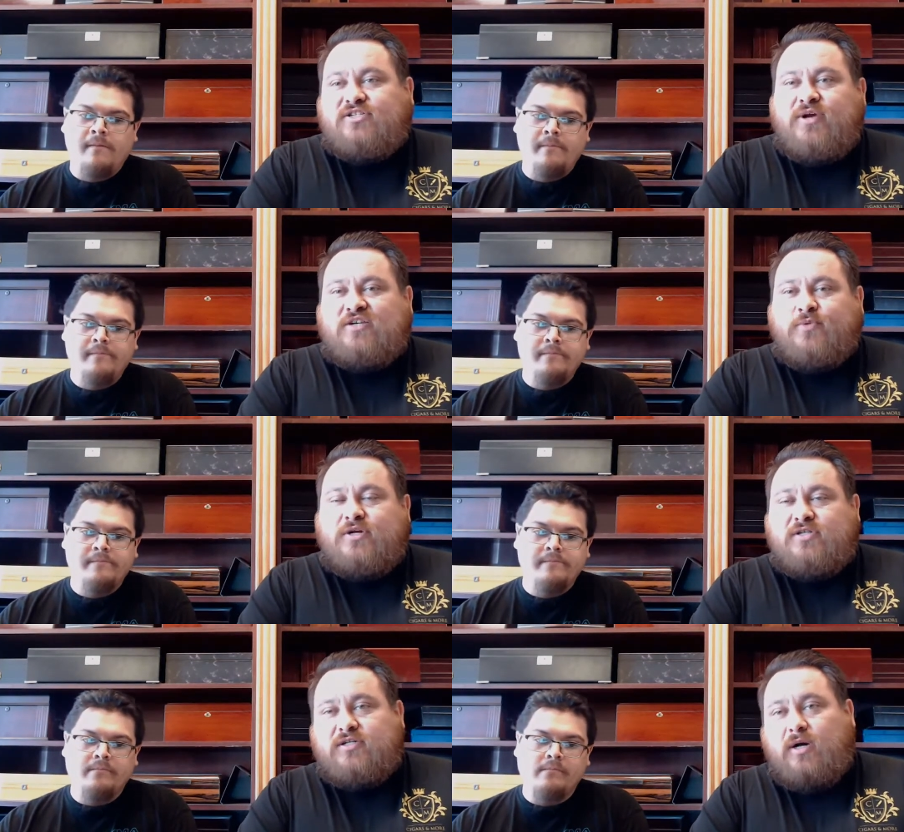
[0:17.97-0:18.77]
Speaker 1: You guys, we're gonna
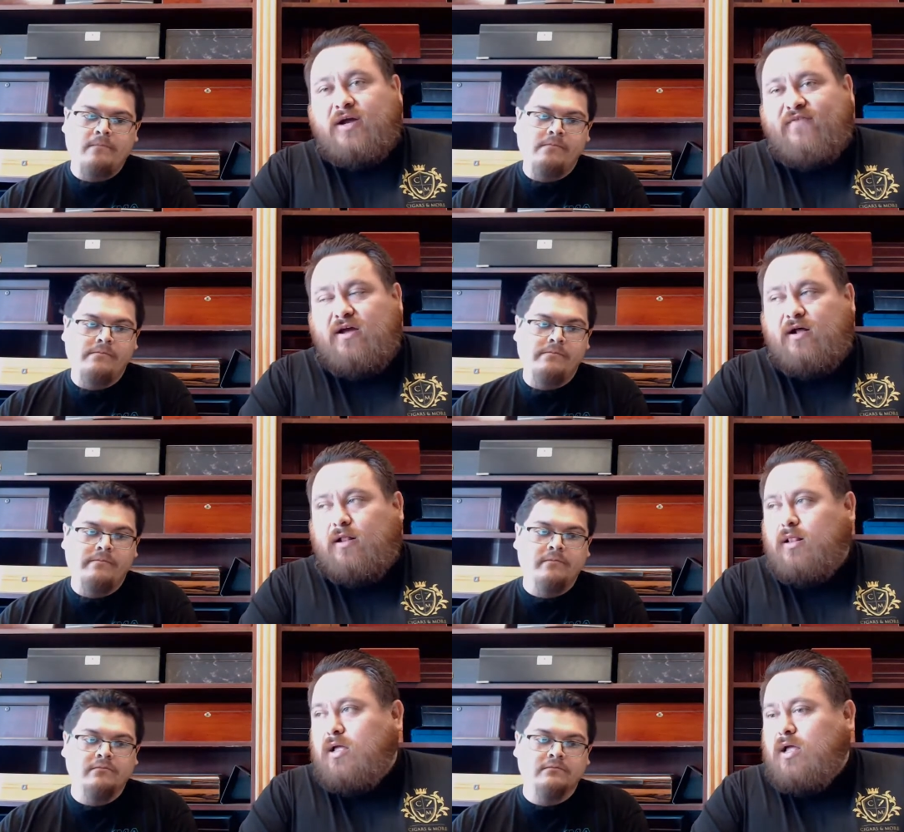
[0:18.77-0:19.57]
start to unveil
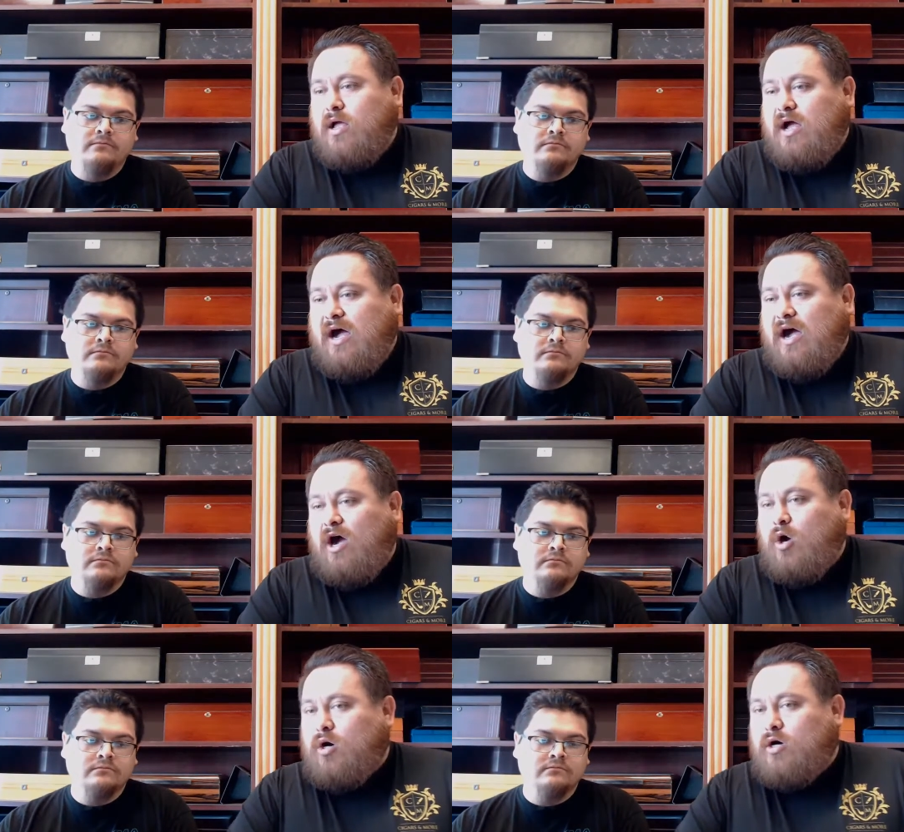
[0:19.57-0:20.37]

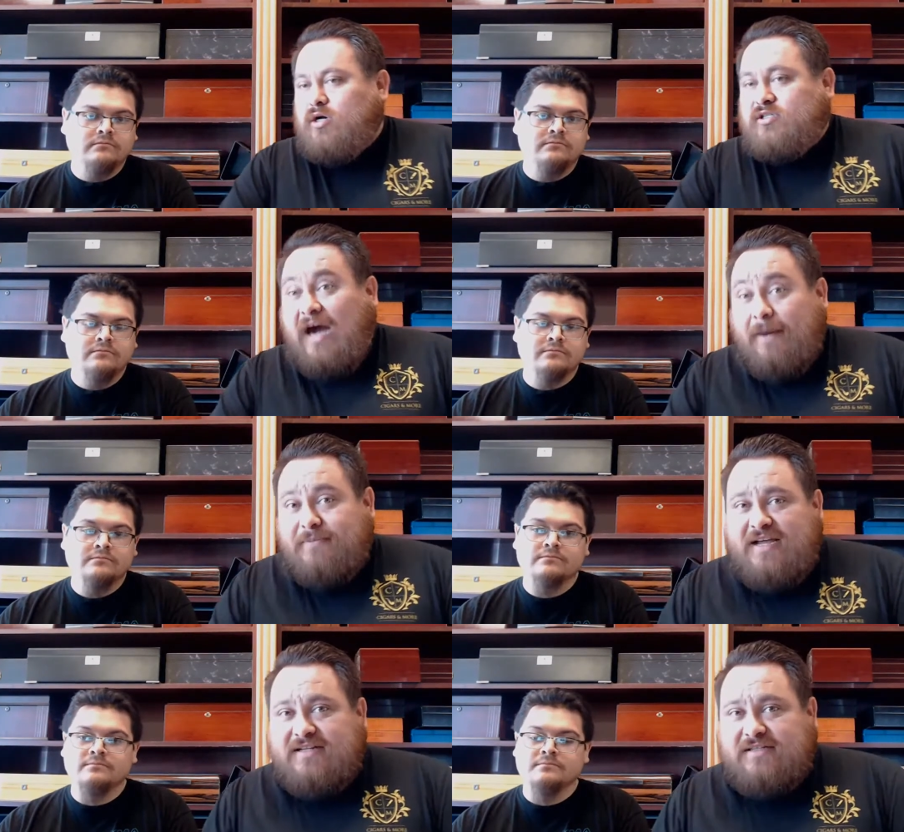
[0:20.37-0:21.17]
our top
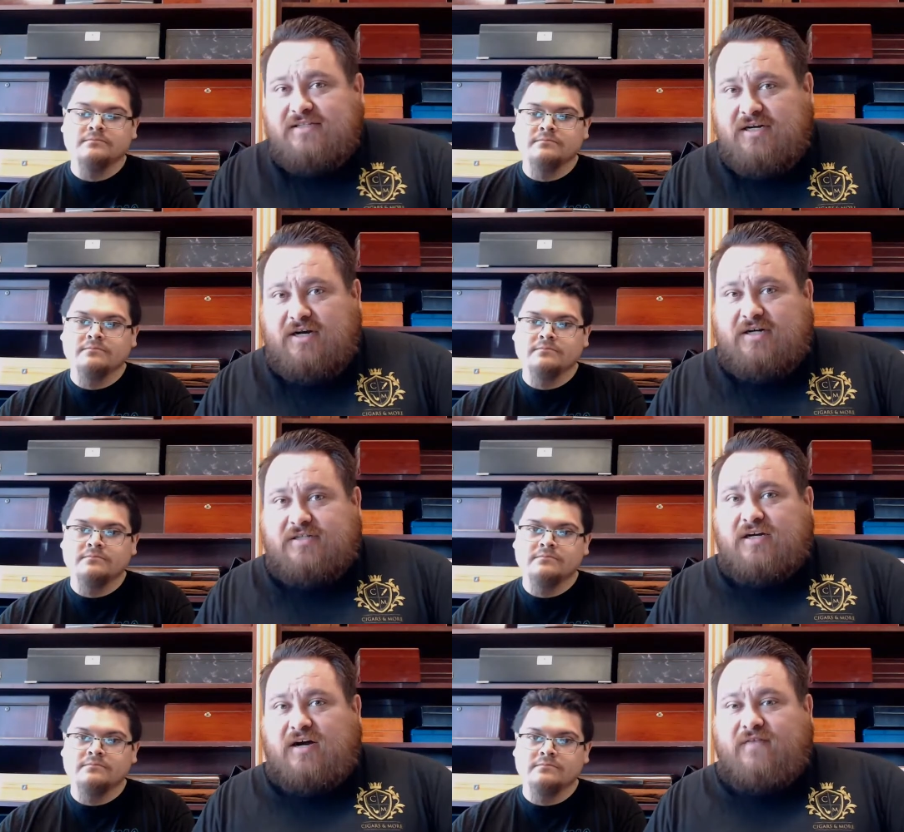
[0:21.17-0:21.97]
ten cigars
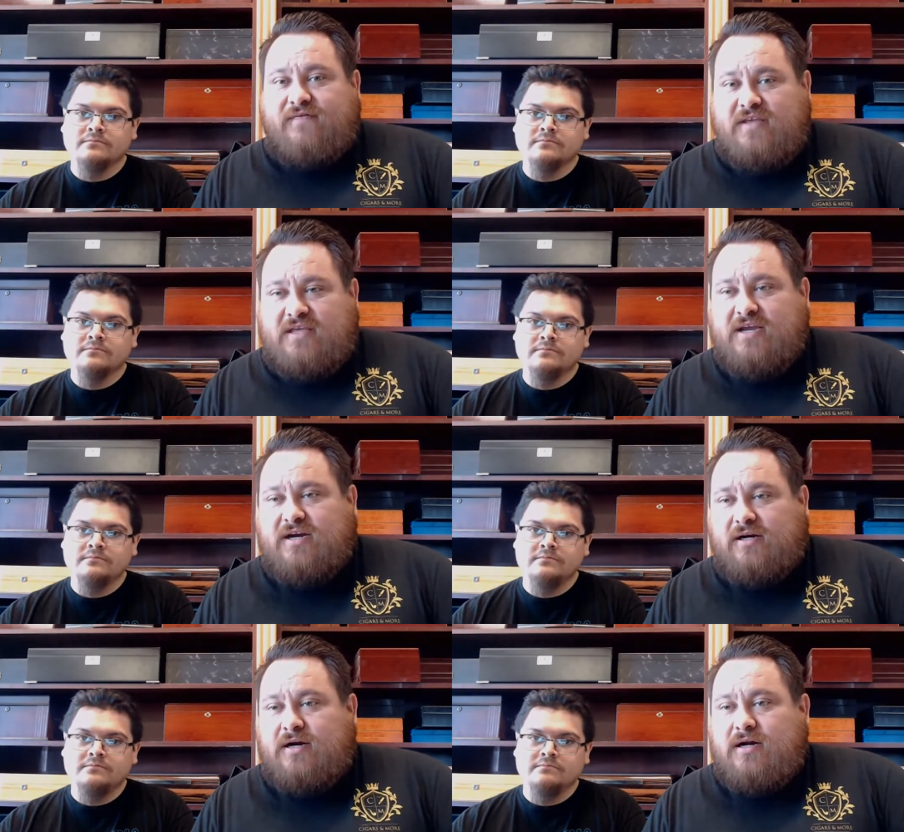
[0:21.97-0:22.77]
of the year.